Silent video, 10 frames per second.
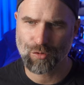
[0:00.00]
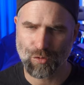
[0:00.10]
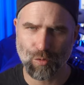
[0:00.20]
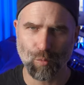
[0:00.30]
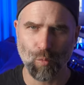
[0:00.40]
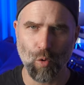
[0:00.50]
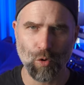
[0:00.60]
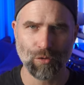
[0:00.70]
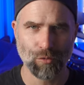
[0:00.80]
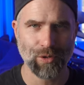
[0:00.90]
You
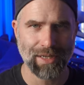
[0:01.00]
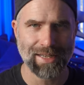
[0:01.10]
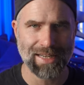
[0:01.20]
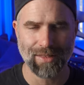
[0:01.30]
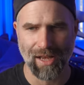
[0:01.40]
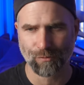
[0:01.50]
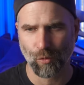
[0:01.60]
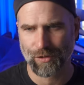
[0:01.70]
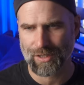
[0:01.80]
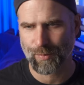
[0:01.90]
wouldn't really need that
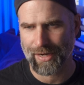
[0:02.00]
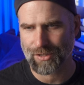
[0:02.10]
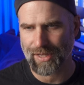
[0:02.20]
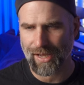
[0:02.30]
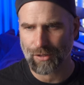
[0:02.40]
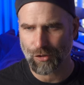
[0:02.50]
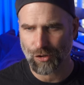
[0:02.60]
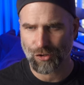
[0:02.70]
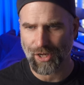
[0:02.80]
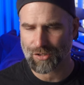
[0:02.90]
for this beer style, you
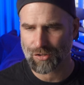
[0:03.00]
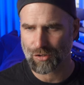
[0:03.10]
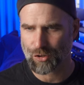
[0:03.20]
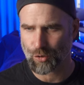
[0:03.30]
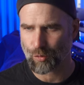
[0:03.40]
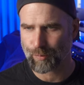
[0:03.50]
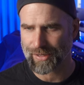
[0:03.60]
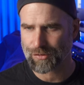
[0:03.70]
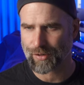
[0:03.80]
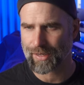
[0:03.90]
could just do
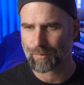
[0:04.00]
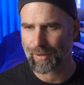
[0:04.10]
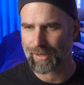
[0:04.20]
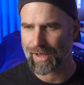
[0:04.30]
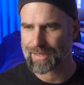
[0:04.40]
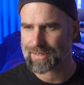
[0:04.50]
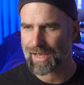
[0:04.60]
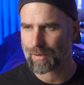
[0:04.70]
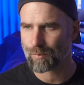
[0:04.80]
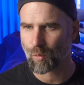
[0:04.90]
bittering, but as
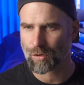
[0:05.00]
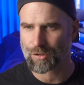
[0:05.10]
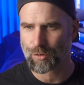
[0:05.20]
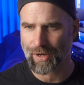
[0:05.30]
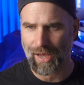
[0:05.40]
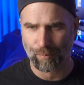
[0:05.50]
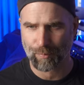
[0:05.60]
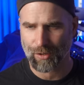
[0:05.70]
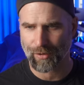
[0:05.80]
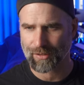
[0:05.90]
I want to do an
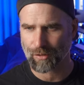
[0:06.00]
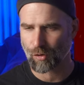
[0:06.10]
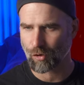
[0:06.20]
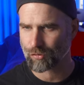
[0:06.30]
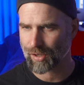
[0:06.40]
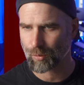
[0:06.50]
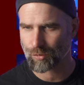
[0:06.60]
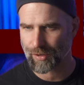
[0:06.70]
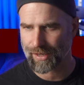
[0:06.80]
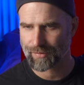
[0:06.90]
epic grain to glass, I
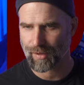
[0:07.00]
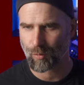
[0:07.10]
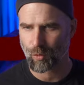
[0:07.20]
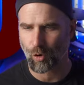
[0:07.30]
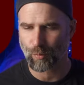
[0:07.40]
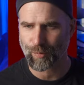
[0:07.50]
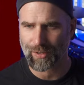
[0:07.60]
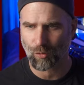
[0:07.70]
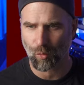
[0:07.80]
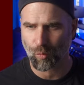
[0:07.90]
want to add some more hops, but
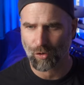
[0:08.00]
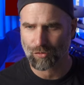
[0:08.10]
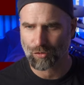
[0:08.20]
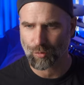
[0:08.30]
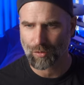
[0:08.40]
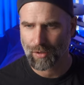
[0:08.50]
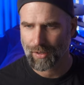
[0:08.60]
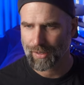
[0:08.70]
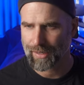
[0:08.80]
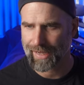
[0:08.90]
I don't want to do
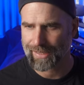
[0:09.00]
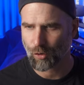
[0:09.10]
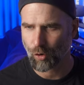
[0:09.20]
late